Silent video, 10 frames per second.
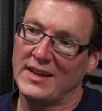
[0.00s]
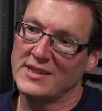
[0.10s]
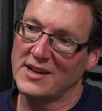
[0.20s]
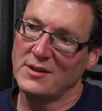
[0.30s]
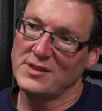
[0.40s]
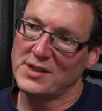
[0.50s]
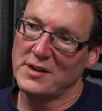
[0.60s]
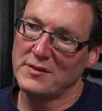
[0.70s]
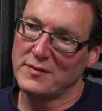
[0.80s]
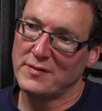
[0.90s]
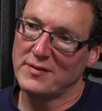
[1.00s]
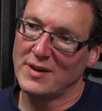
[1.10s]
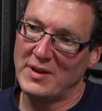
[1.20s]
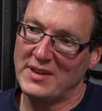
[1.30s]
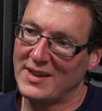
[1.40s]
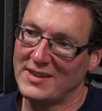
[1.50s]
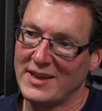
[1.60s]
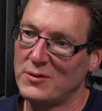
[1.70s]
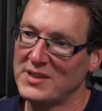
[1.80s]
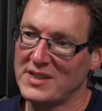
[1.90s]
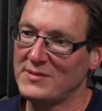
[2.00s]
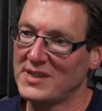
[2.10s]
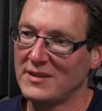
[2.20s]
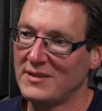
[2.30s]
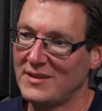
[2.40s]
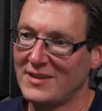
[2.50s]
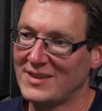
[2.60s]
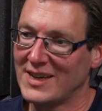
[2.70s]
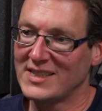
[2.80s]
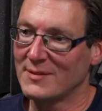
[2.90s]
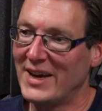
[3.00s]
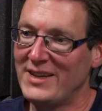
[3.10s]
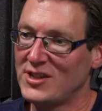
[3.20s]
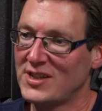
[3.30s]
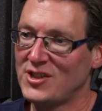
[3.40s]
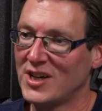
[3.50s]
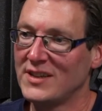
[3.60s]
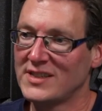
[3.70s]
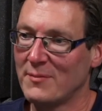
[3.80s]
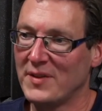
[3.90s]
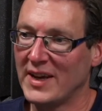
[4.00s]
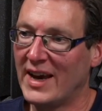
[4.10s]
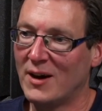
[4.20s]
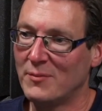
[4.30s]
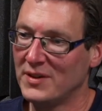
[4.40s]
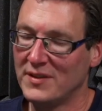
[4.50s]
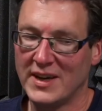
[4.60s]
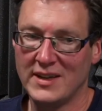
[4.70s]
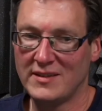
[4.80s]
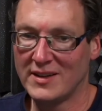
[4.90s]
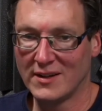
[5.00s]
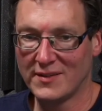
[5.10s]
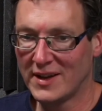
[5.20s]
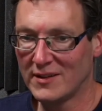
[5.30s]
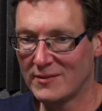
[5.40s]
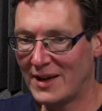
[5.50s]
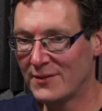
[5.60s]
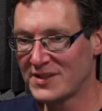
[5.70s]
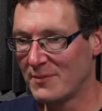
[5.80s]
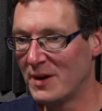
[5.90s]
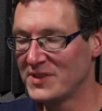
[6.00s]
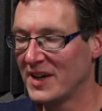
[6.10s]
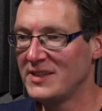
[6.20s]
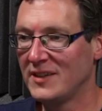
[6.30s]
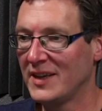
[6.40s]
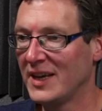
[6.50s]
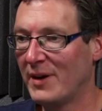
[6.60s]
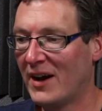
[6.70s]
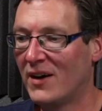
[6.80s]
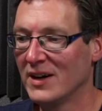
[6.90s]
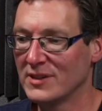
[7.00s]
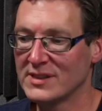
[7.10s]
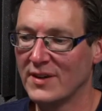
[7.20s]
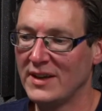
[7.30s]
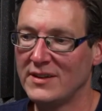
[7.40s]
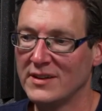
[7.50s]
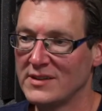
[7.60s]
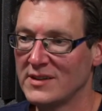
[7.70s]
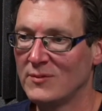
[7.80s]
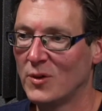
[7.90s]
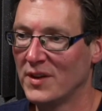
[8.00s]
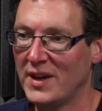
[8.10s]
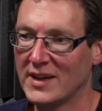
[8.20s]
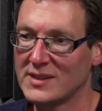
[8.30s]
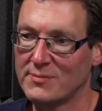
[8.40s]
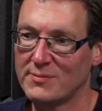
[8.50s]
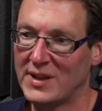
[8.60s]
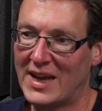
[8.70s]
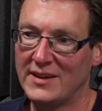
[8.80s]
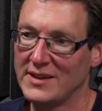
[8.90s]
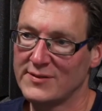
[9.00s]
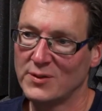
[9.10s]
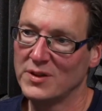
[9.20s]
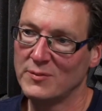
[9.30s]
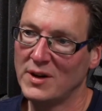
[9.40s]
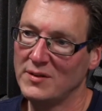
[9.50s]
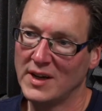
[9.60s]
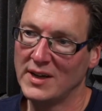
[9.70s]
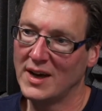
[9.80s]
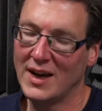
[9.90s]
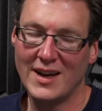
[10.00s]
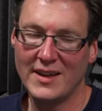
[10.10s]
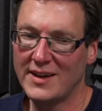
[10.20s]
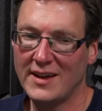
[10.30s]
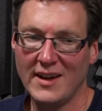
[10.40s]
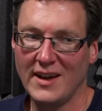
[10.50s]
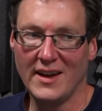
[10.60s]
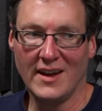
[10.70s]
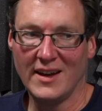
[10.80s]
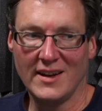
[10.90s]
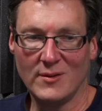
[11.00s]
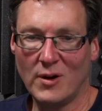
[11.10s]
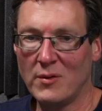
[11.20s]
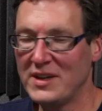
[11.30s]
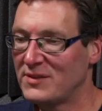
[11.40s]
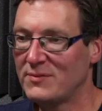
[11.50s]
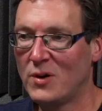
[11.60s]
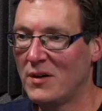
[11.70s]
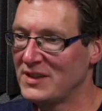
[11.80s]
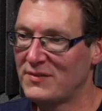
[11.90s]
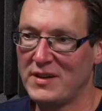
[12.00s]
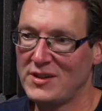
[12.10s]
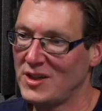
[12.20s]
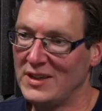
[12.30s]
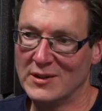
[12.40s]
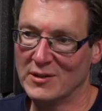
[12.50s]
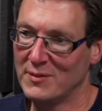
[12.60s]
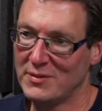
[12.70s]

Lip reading: its own sort of. I mean, they always seem to take some ages to churn something out, but they'll have some updated thing about high risk vendors and what the next plan is for them, won't they? Huawei's finished in Europe.